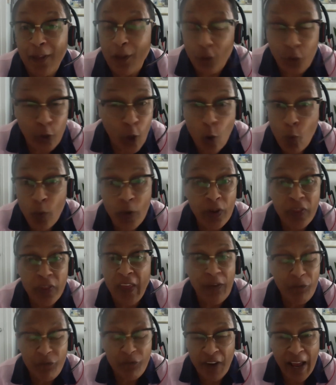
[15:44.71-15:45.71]
lower
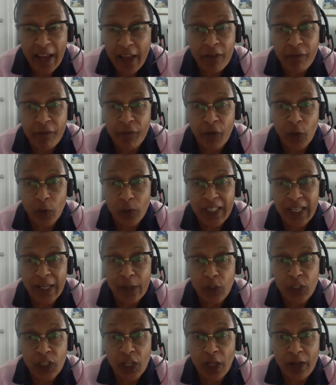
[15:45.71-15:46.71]
than Francophones
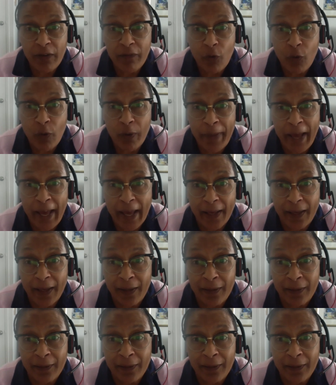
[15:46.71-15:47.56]
outside of Quebec,